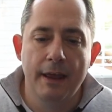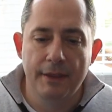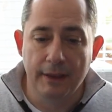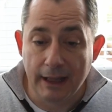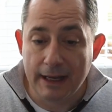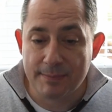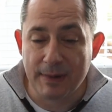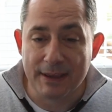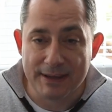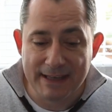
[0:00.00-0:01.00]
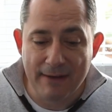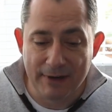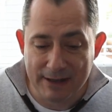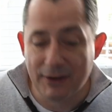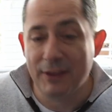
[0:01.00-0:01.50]
The last beat, the 7,
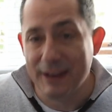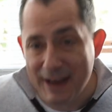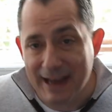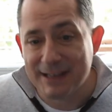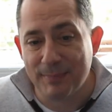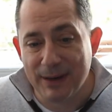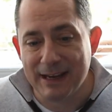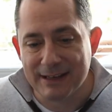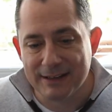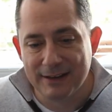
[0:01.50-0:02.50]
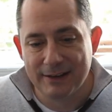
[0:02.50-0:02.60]
is on the next beat.